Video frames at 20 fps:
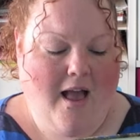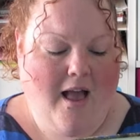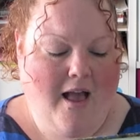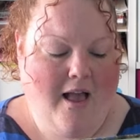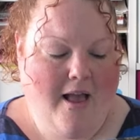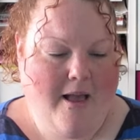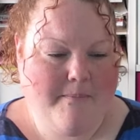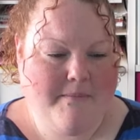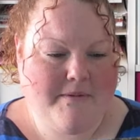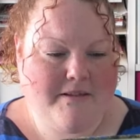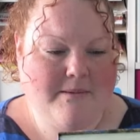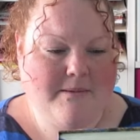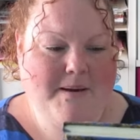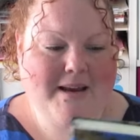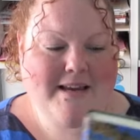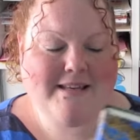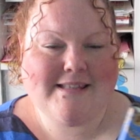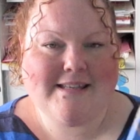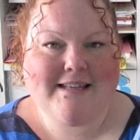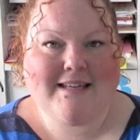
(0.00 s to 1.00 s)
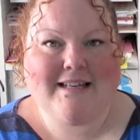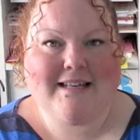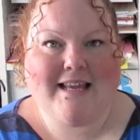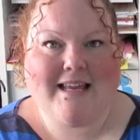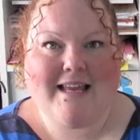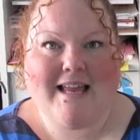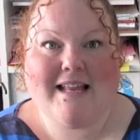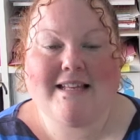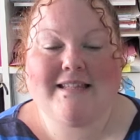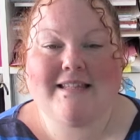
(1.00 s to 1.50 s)
So
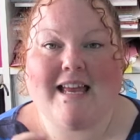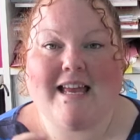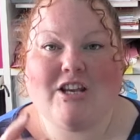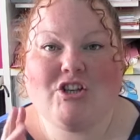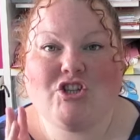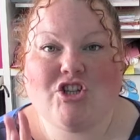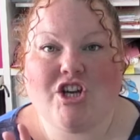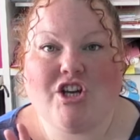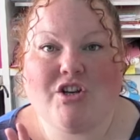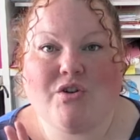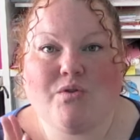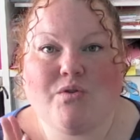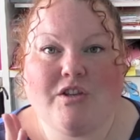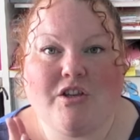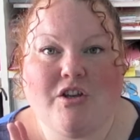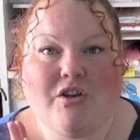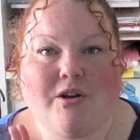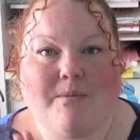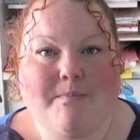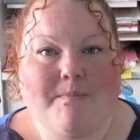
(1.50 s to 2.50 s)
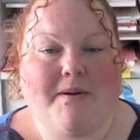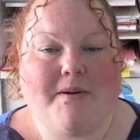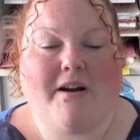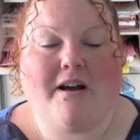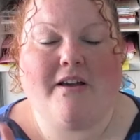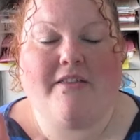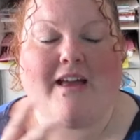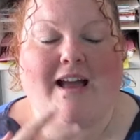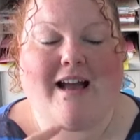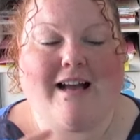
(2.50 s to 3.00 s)
basically, it's a journal that you can
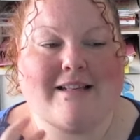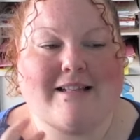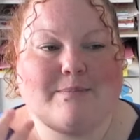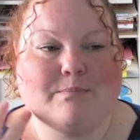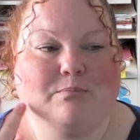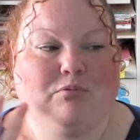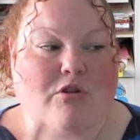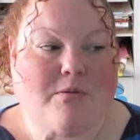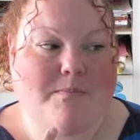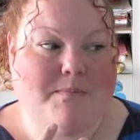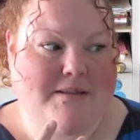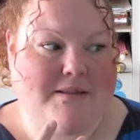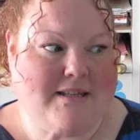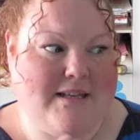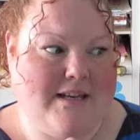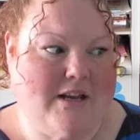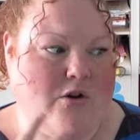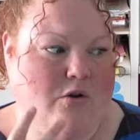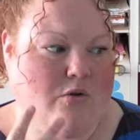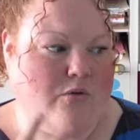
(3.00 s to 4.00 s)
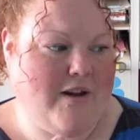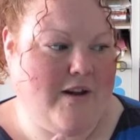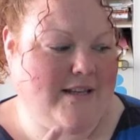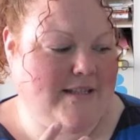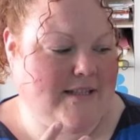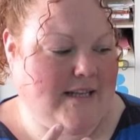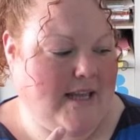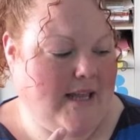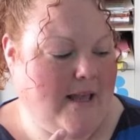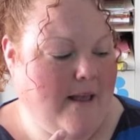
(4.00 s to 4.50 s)
buy that has prompts in it
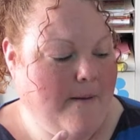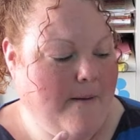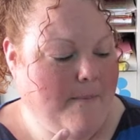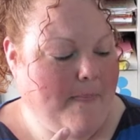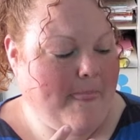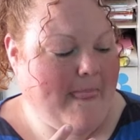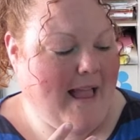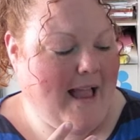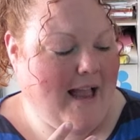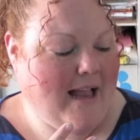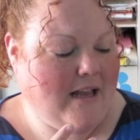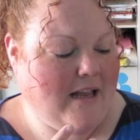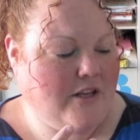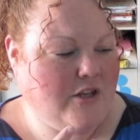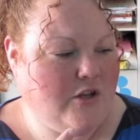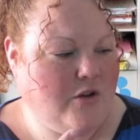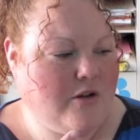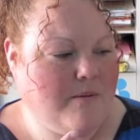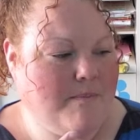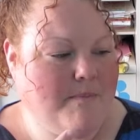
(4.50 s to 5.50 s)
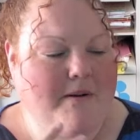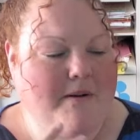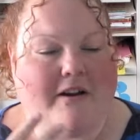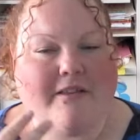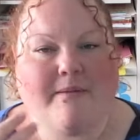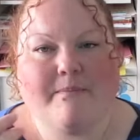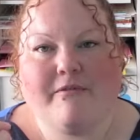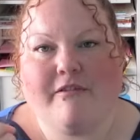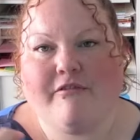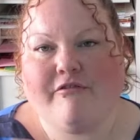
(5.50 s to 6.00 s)
already. And you can buy
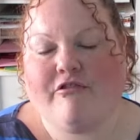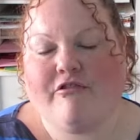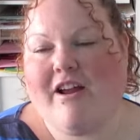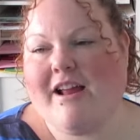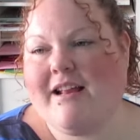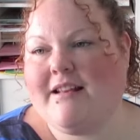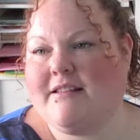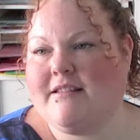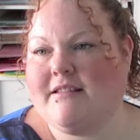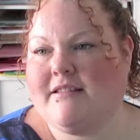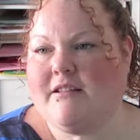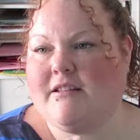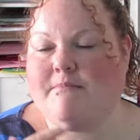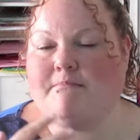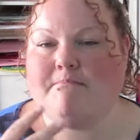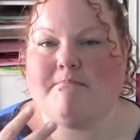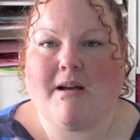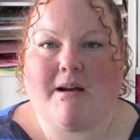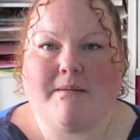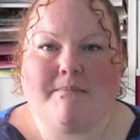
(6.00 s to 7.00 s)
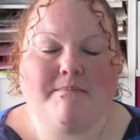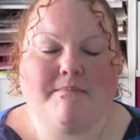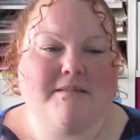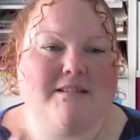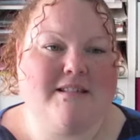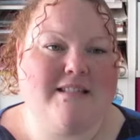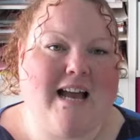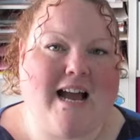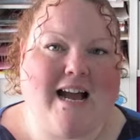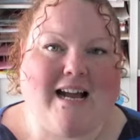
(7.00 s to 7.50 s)
them for friends and
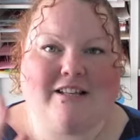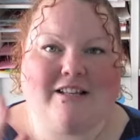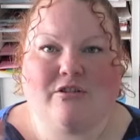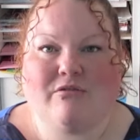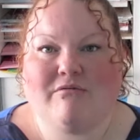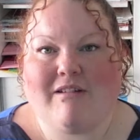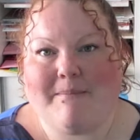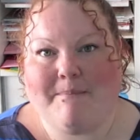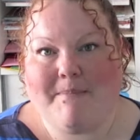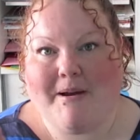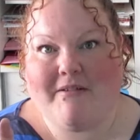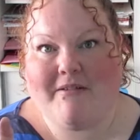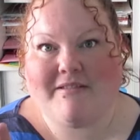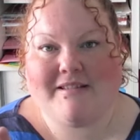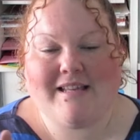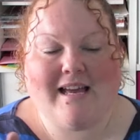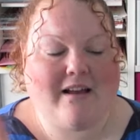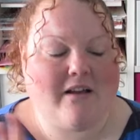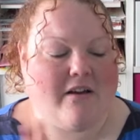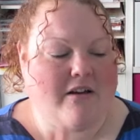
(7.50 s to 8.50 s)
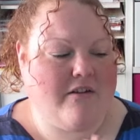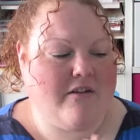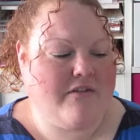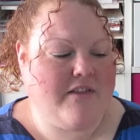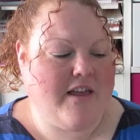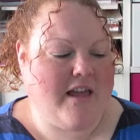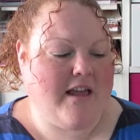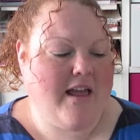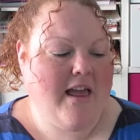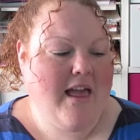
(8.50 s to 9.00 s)
mums, dads, grandparents, that kind of
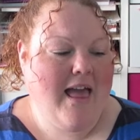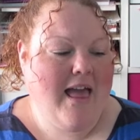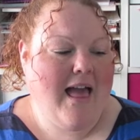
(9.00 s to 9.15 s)
thing.